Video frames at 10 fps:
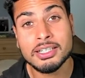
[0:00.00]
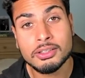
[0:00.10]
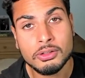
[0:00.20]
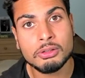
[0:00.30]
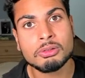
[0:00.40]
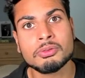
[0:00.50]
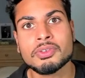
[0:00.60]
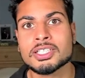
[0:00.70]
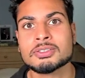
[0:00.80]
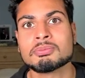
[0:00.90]
And I don't know if
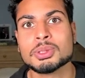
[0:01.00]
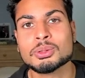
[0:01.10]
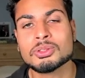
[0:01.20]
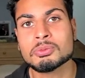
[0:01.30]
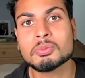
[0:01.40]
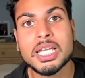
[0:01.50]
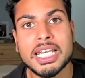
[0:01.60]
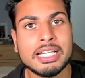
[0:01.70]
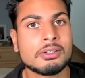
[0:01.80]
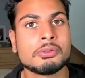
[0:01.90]
that's because of my lack